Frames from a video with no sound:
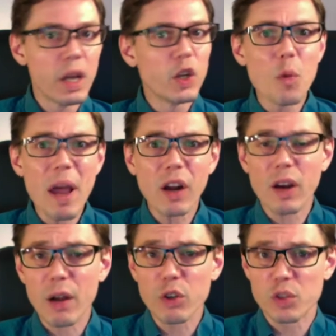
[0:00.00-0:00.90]
no matter
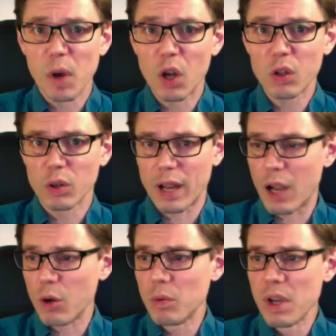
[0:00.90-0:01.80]
how small or
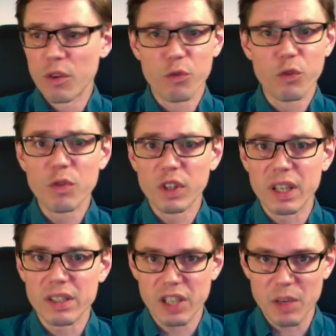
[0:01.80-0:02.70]
how
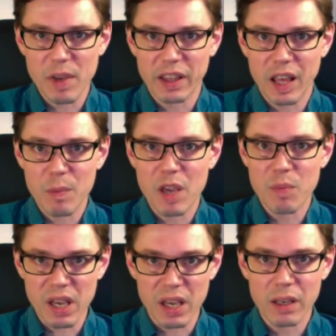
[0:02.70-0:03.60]
frivolous seeming they may
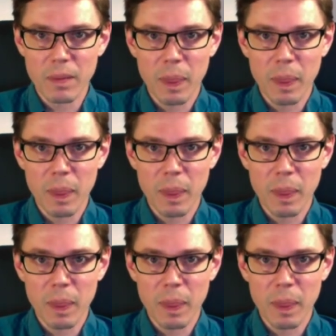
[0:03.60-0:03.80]
be